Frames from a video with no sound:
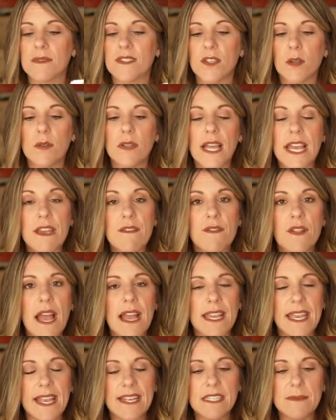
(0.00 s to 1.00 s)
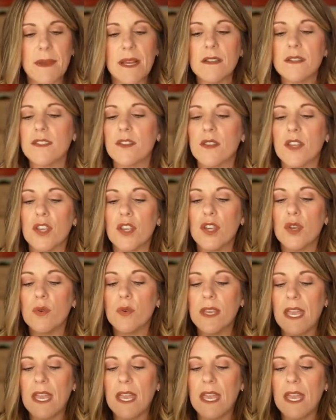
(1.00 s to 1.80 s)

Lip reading: So lay flat case bound so that you